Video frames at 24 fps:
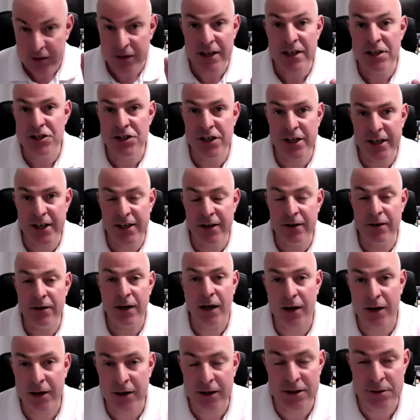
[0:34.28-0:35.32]
This year,
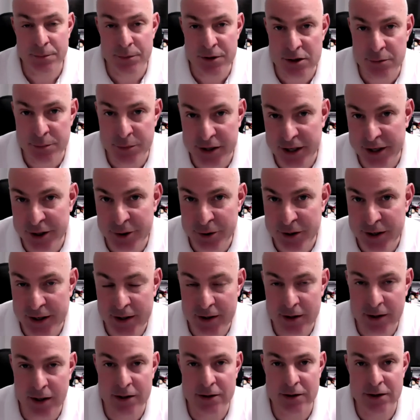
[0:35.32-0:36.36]
hi, it's Mr. McGill
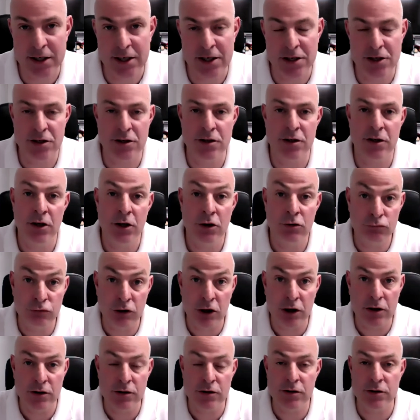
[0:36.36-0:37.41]
here. I teach
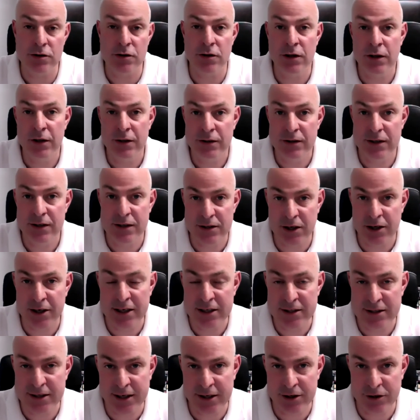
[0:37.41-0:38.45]
Ross, design
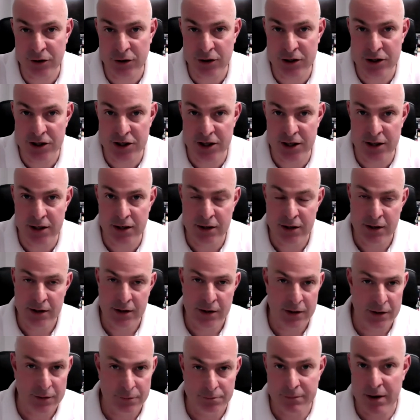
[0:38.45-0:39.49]
and technology,
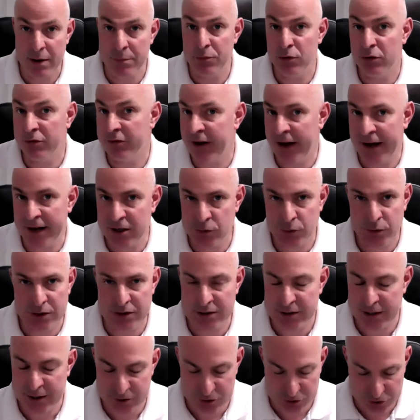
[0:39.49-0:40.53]
member of
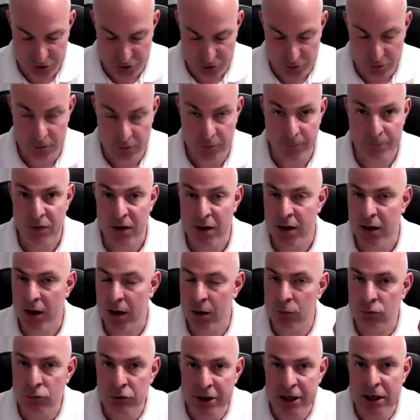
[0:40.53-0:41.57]
XYZ school.
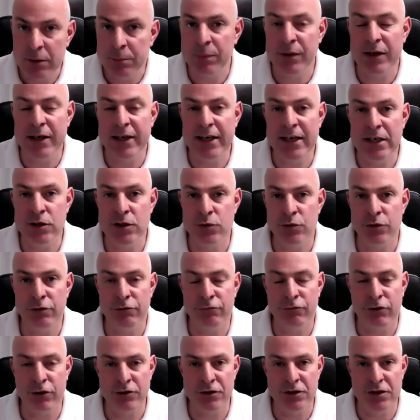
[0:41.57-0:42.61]
I'm really pleased
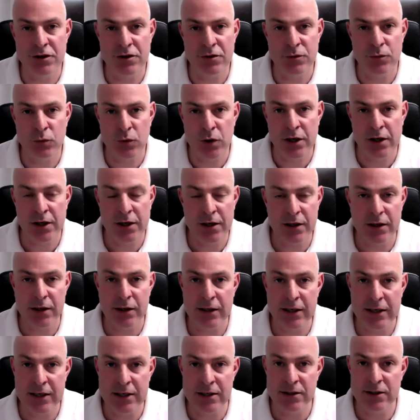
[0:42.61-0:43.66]
with Ross's work.
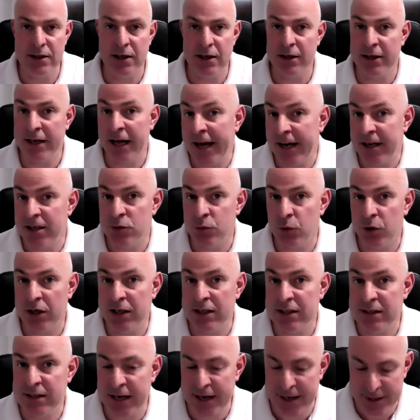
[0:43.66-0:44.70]
He's done
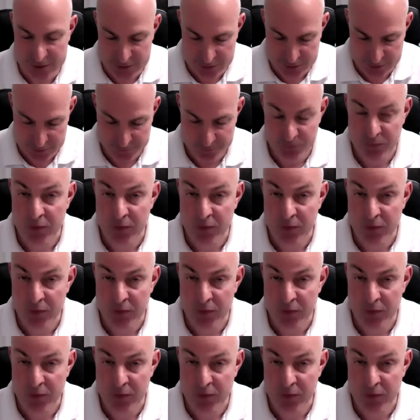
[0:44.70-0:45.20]
XYZ.